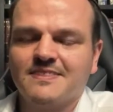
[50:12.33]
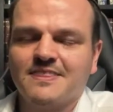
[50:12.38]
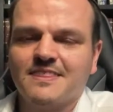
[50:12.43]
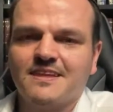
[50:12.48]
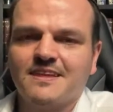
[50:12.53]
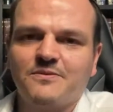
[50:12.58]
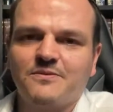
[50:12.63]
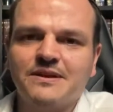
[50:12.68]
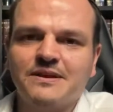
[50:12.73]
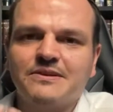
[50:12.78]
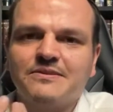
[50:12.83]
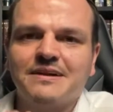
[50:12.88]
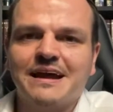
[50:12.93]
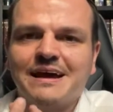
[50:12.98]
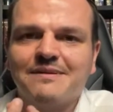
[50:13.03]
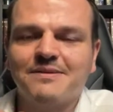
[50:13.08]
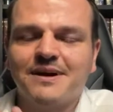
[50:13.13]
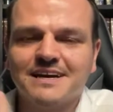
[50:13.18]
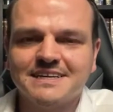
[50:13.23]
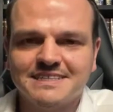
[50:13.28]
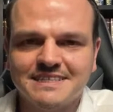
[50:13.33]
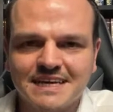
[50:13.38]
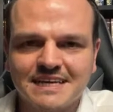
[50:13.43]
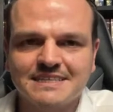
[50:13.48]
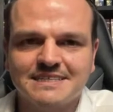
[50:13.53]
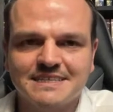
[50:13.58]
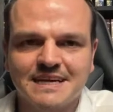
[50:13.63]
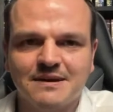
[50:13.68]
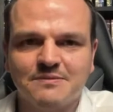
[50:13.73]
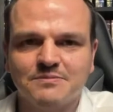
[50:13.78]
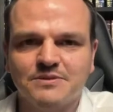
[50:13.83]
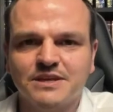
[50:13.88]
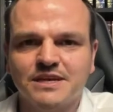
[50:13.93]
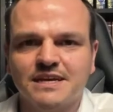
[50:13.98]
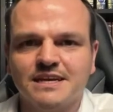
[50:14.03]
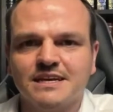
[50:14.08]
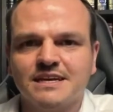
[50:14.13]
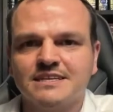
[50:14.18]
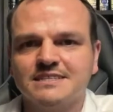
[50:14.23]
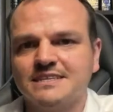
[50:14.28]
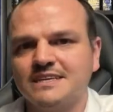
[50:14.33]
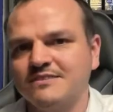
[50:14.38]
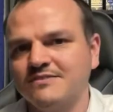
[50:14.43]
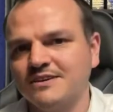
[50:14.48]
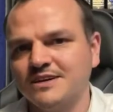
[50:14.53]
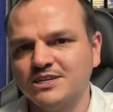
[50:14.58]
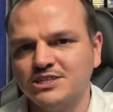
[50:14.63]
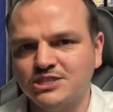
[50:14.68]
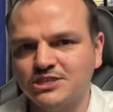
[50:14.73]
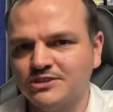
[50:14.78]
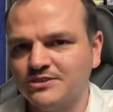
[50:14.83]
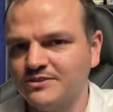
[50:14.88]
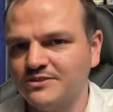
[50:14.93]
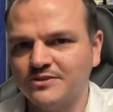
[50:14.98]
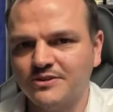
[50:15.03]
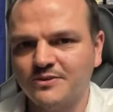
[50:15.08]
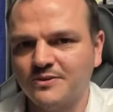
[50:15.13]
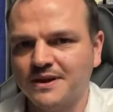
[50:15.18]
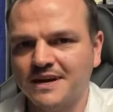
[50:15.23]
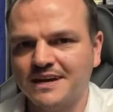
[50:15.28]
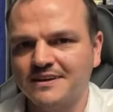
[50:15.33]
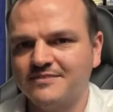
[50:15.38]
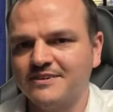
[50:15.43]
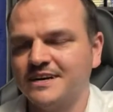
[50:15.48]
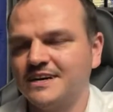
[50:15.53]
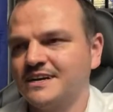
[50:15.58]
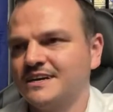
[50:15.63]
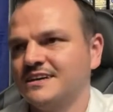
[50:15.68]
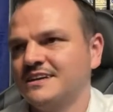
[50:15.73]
when a rabbi says something, he's giving a shiur or whatever,